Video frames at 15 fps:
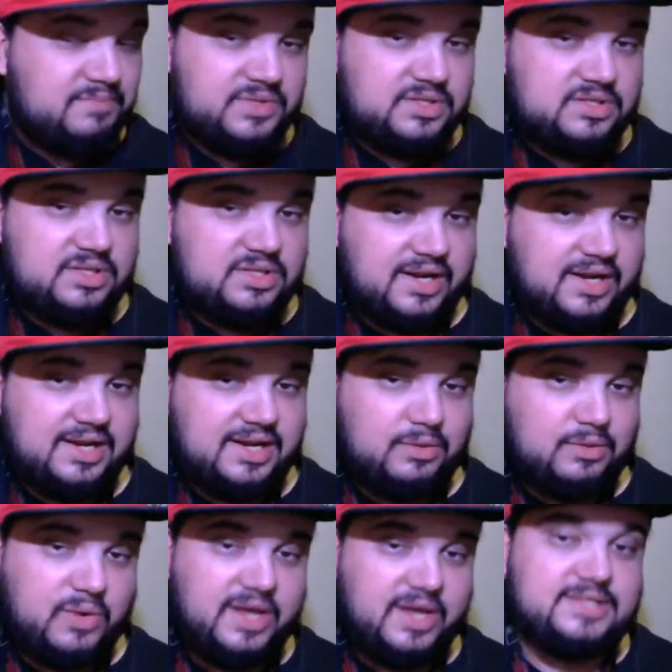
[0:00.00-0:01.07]
I cannot
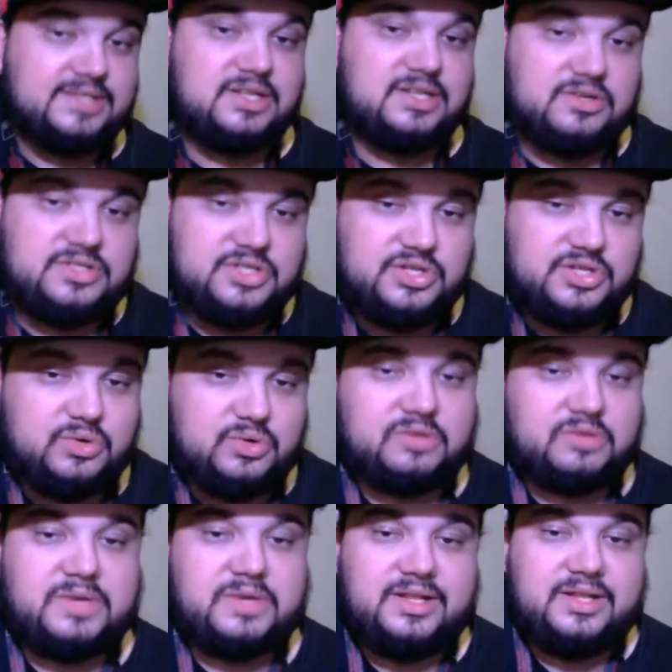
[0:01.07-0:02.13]
wait to go to New York,
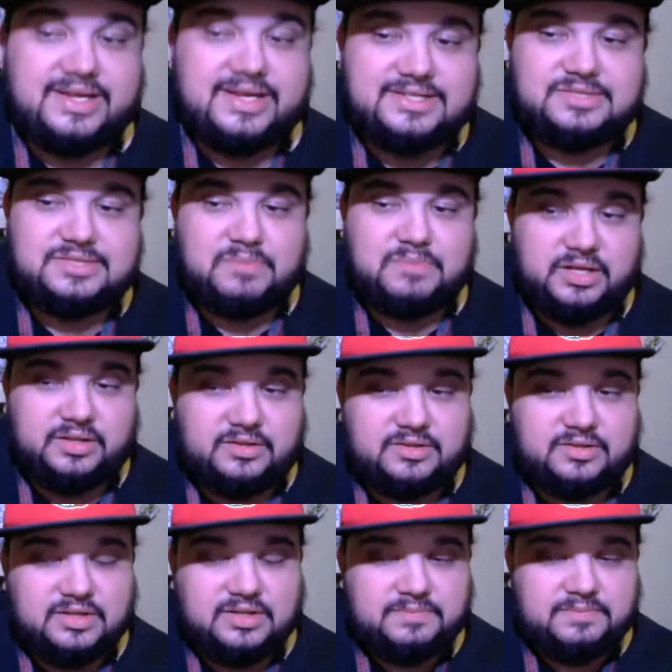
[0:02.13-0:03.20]
man. Next month,
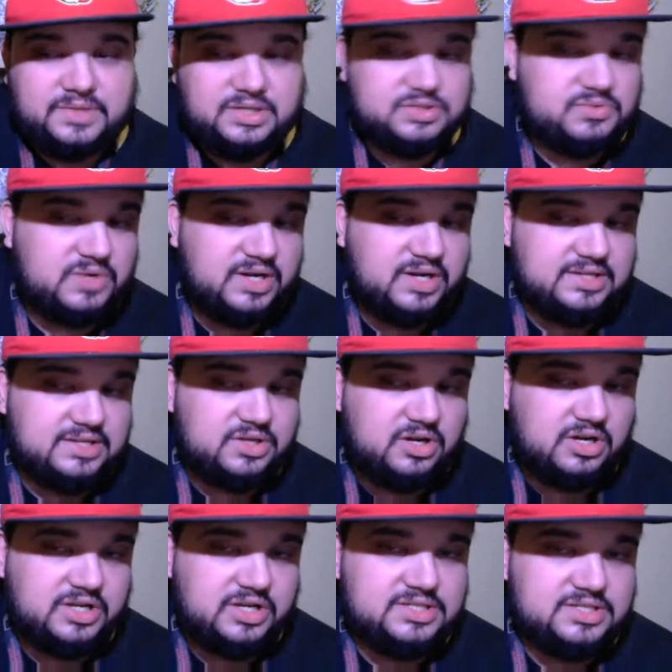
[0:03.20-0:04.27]
because right now it's
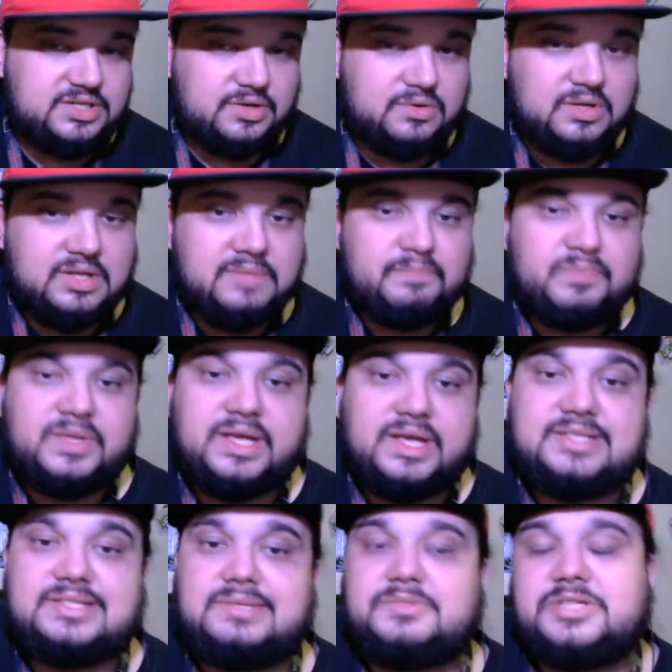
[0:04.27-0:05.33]
August. So in
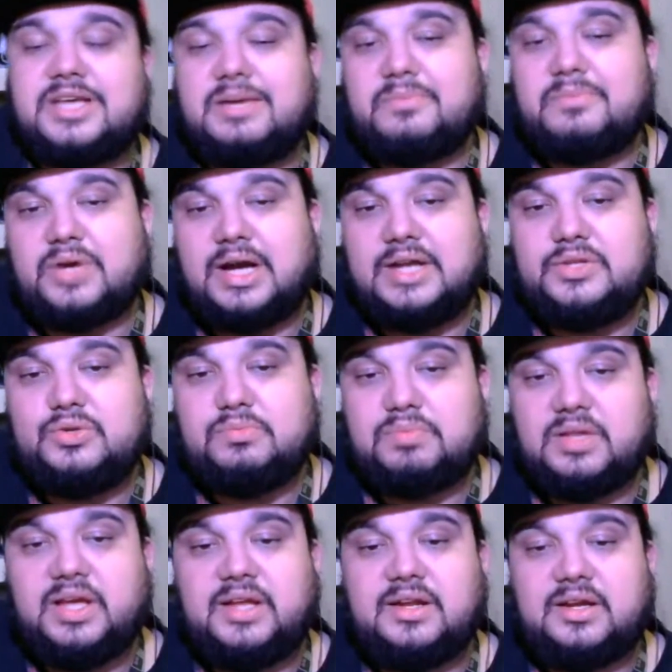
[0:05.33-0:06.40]
September, I do
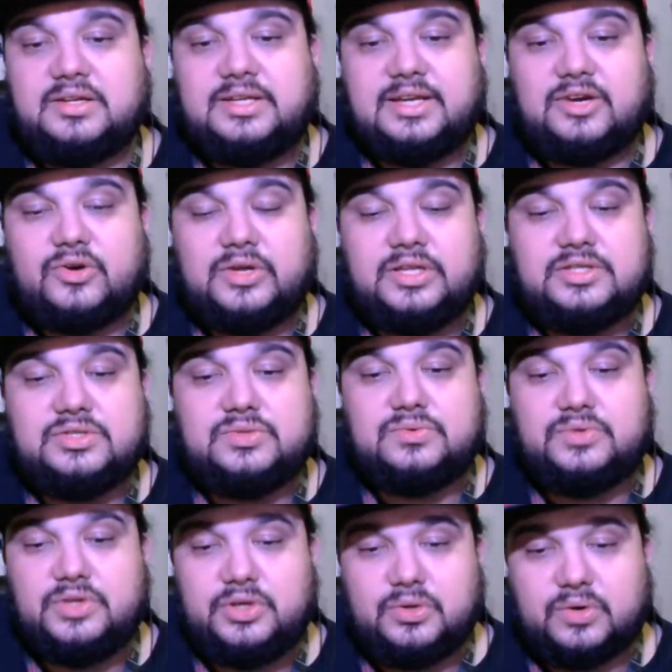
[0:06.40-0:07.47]
plan on going to
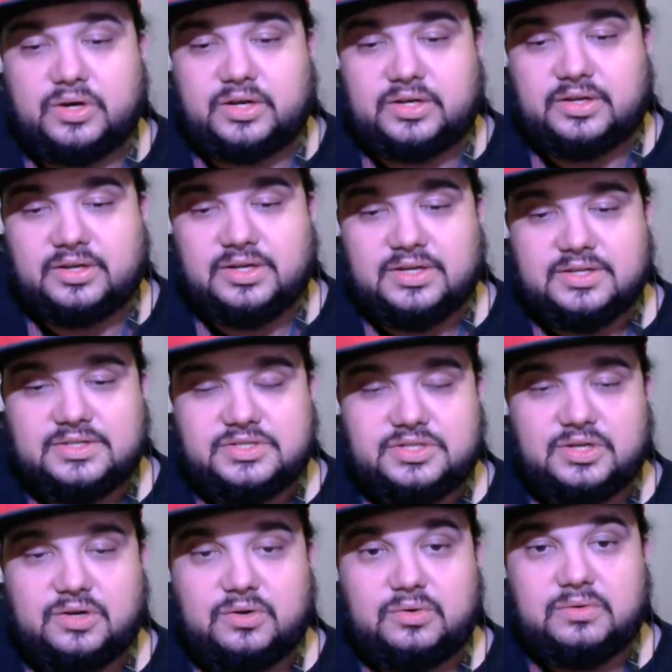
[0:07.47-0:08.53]
New York.
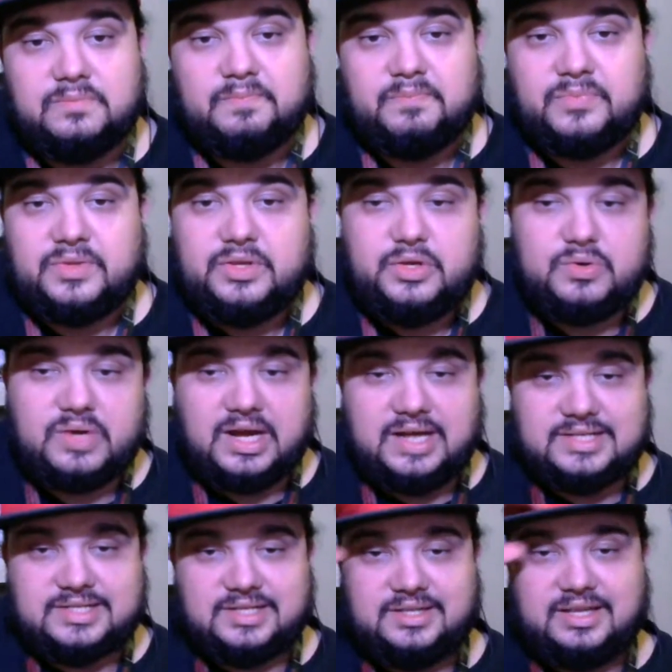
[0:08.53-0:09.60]
So you
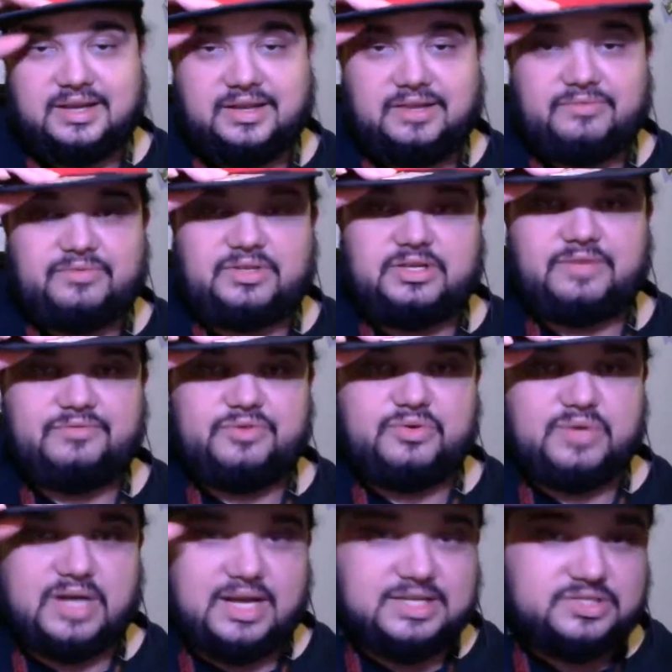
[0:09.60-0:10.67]
guys can, de- if you guys are